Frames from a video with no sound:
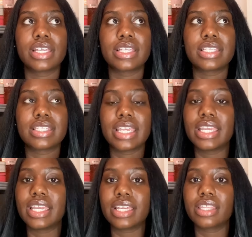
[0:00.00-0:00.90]

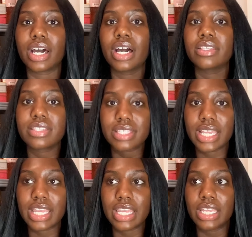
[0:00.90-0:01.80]
seeing the
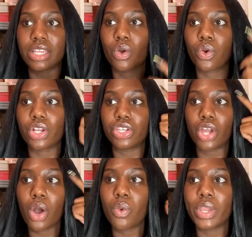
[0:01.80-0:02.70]
unseen, or
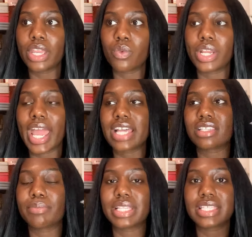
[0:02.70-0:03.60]
knowing what
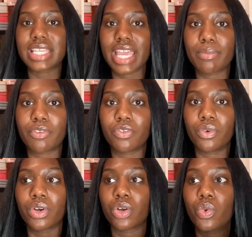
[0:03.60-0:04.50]
hasn't been said
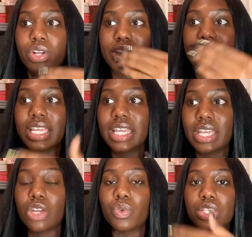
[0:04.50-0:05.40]
before, or
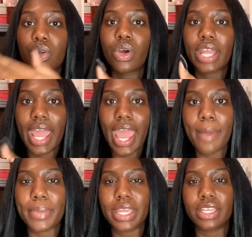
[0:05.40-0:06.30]
seeing what's going to
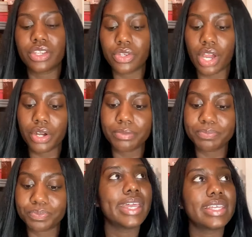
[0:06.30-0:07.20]
happen. You know,
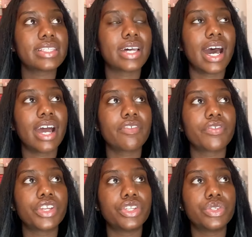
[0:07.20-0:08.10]
it's time
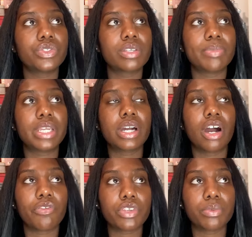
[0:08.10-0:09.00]
for you to be
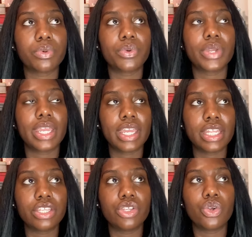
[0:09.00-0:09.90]
comfortable
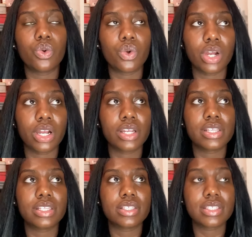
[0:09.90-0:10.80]
in
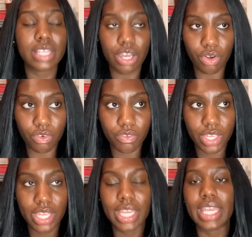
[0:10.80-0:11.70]
yourself,
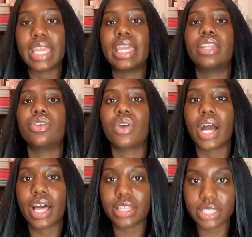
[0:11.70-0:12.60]
in your
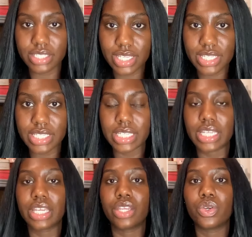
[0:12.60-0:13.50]

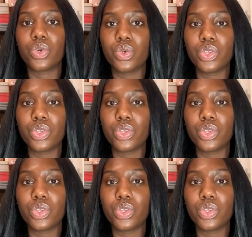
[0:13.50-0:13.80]
authenticity, in who